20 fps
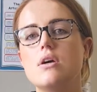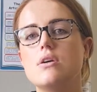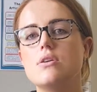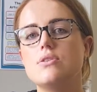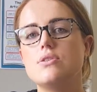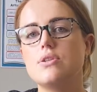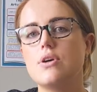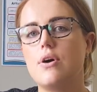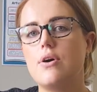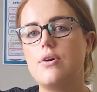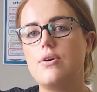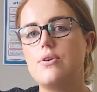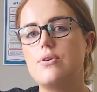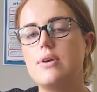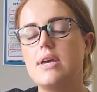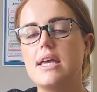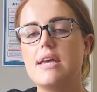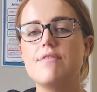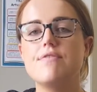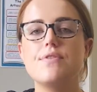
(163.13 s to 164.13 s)
So
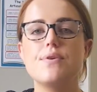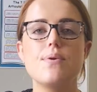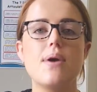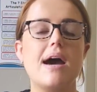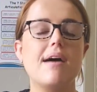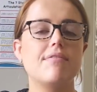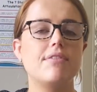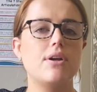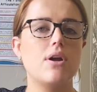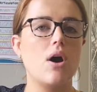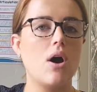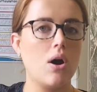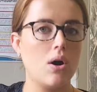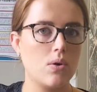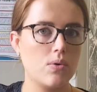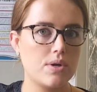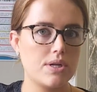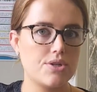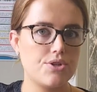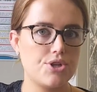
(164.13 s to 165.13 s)
if you have an
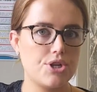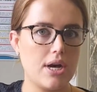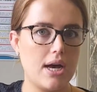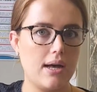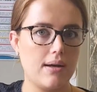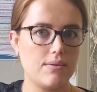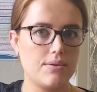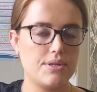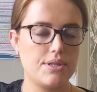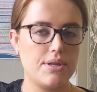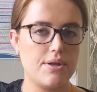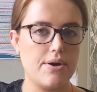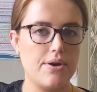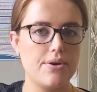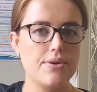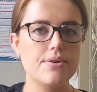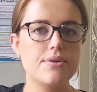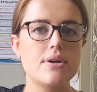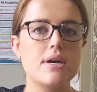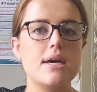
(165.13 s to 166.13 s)
older child
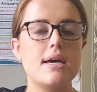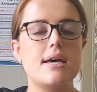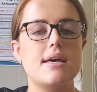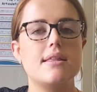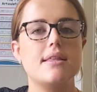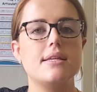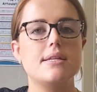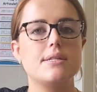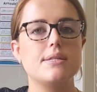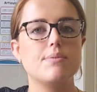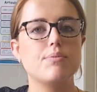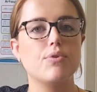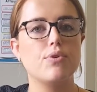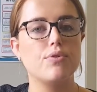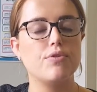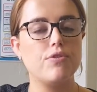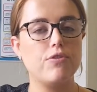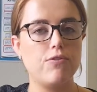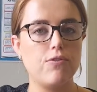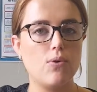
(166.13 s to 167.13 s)
though, that's
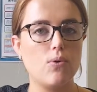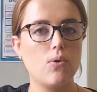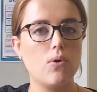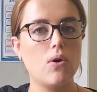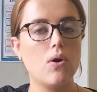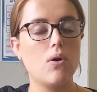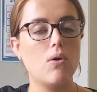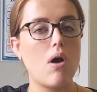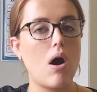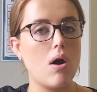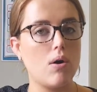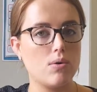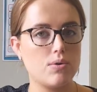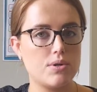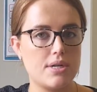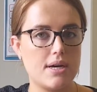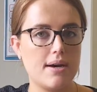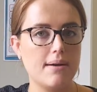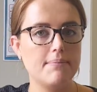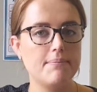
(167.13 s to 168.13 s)
more 4 or
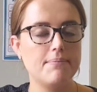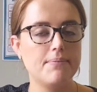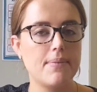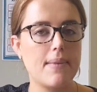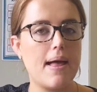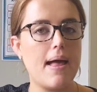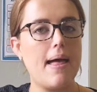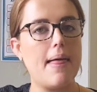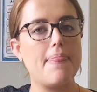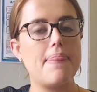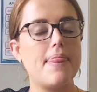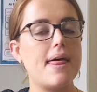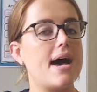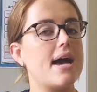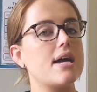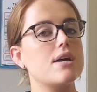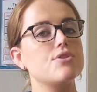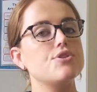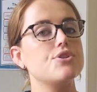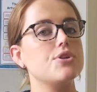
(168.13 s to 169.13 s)
older, and
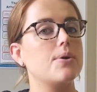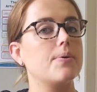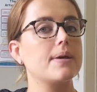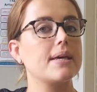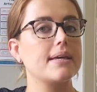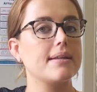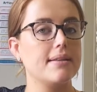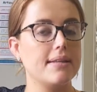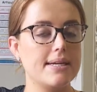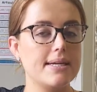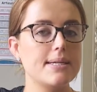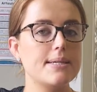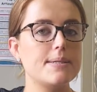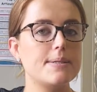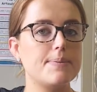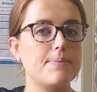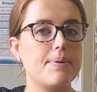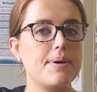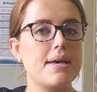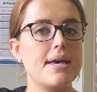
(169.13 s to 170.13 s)
they are showing a
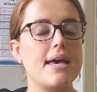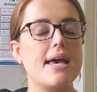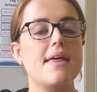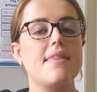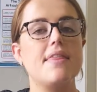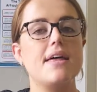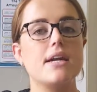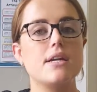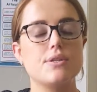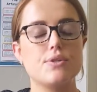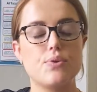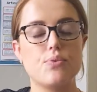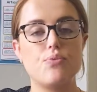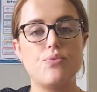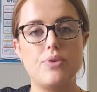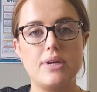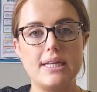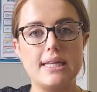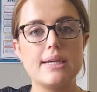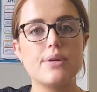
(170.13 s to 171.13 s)
lisp, then it's a
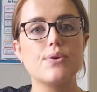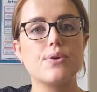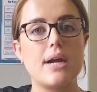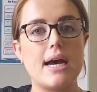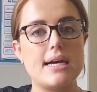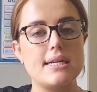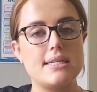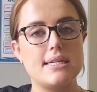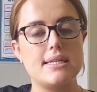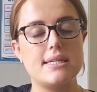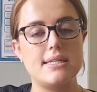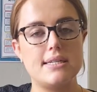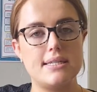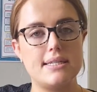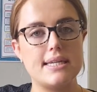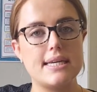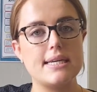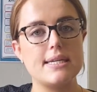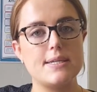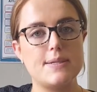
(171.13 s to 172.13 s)
really good idea to
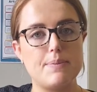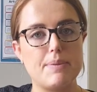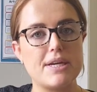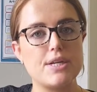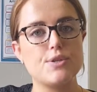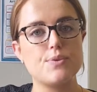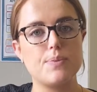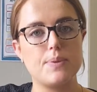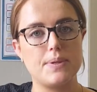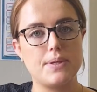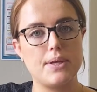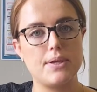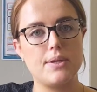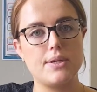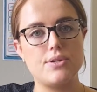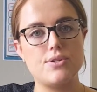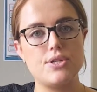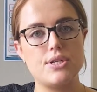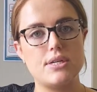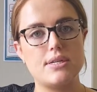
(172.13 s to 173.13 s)
see a speech
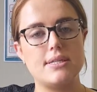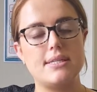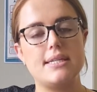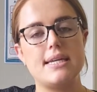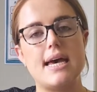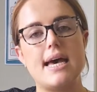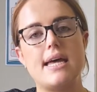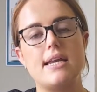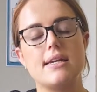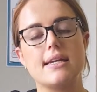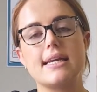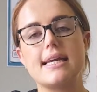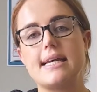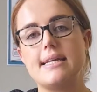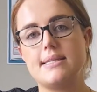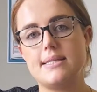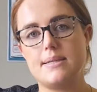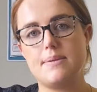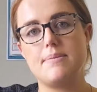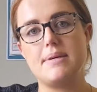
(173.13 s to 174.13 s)
pathologist and
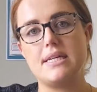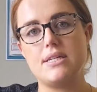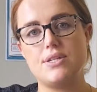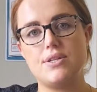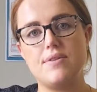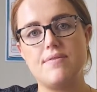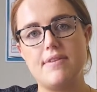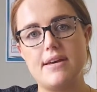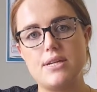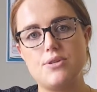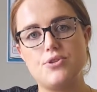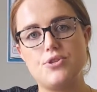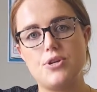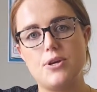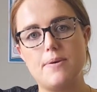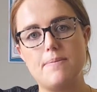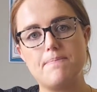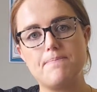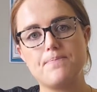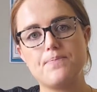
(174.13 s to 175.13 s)
get some
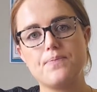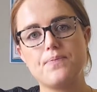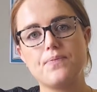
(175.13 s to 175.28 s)
intervention.